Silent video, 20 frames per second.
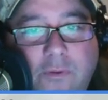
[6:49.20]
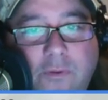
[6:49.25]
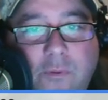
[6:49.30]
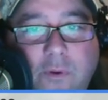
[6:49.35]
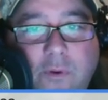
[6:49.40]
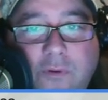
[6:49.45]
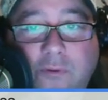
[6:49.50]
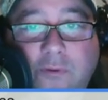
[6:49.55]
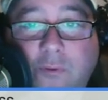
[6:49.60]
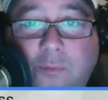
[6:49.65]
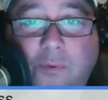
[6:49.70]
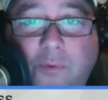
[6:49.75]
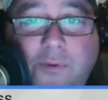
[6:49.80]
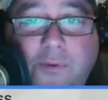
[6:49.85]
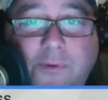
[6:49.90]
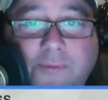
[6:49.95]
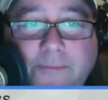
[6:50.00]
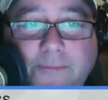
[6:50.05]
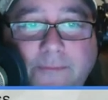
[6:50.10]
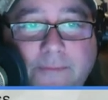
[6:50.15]
Drupal,
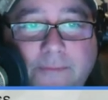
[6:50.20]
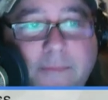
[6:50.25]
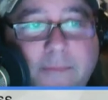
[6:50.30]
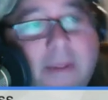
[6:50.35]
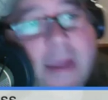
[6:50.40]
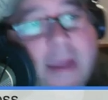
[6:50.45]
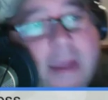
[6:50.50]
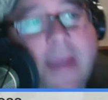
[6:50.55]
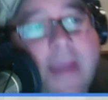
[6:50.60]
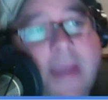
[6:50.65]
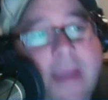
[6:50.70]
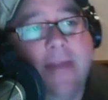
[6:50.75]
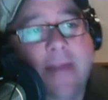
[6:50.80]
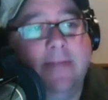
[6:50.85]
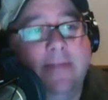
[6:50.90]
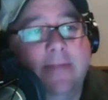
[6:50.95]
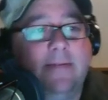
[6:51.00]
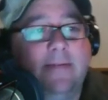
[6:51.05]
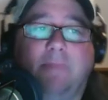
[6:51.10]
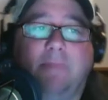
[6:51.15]
and
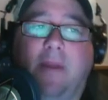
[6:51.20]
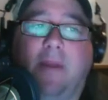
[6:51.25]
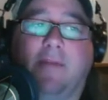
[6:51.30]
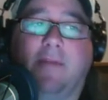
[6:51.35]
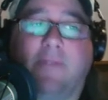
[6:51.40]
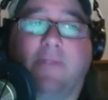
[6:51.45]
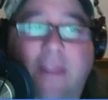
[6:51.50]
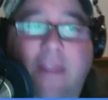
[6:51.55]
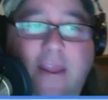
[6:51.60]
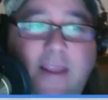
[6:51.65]
every day I get an